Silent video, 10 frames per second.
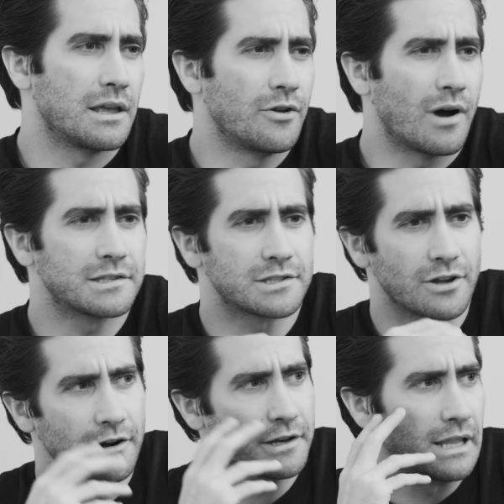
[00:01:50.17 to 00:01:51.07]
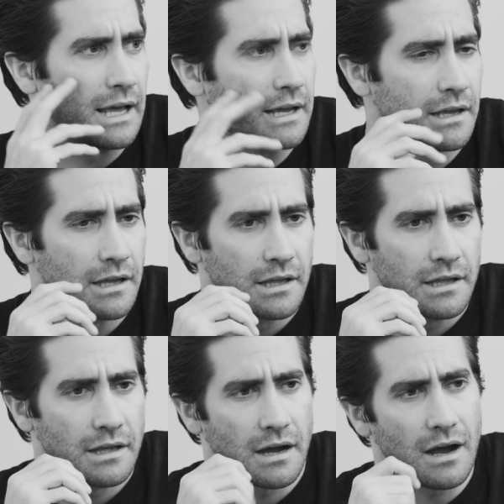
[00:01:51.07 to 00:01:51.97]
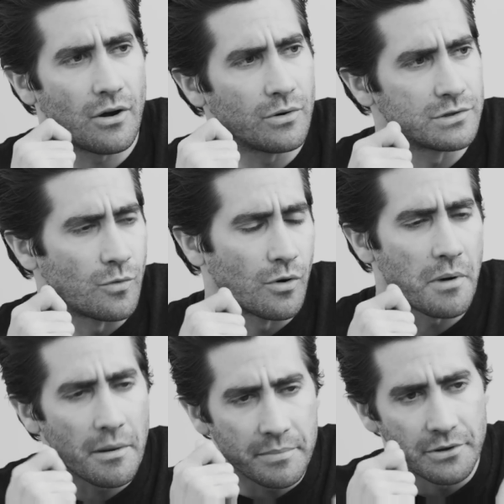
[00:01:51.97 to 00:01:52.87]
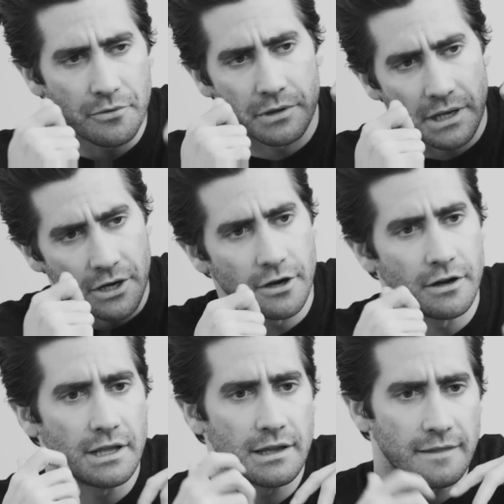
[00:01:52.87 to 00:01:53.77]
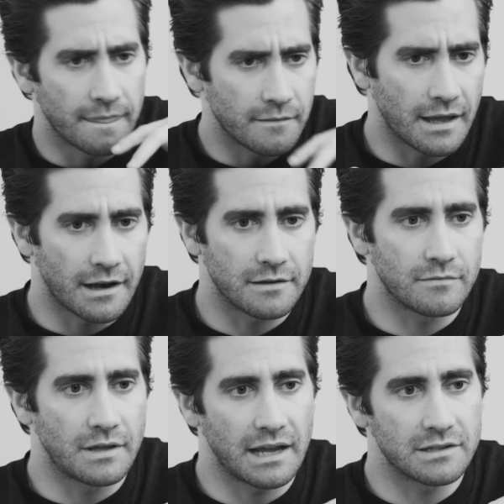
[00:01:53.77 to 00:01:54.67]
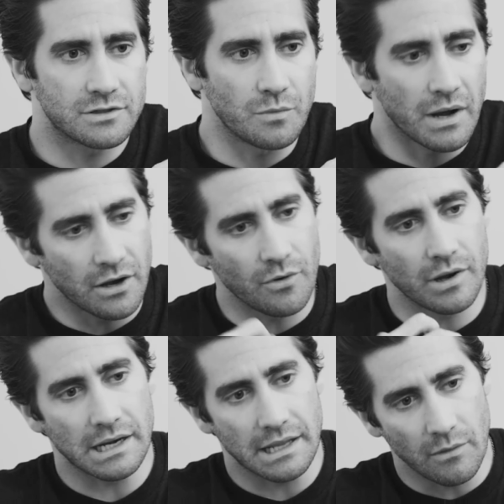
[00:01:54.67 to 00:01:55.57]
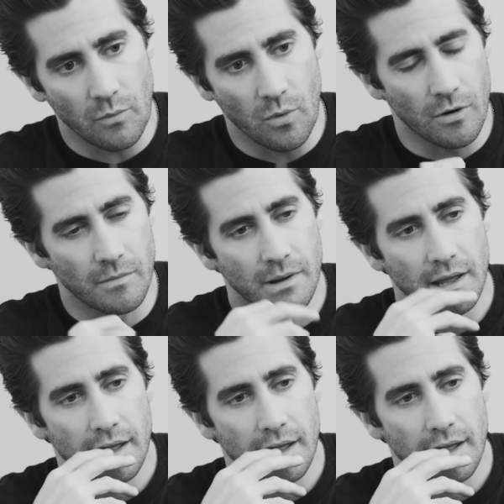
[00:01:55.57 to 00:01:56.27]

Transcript: you know, I started like I'd always warm up, you know, in like a hoodie and get get sweat going, get warm.